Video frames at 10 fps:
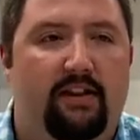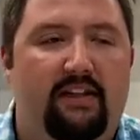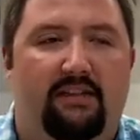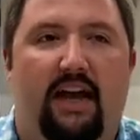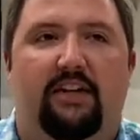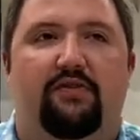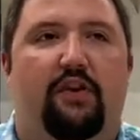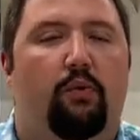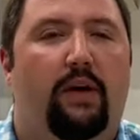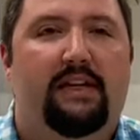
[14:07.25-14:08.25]
these last
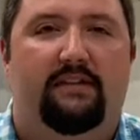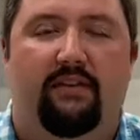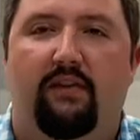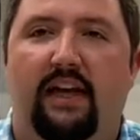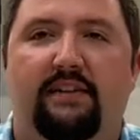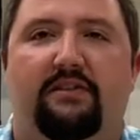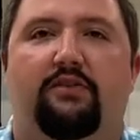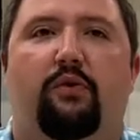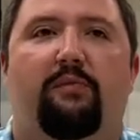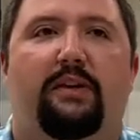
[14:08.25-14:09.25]
few weeks of
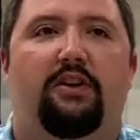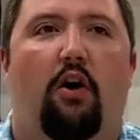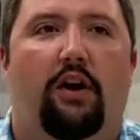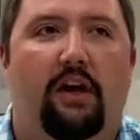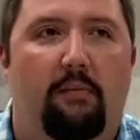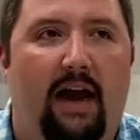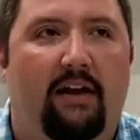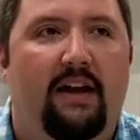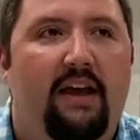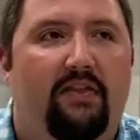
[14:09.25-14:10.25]
lessons we've been talking about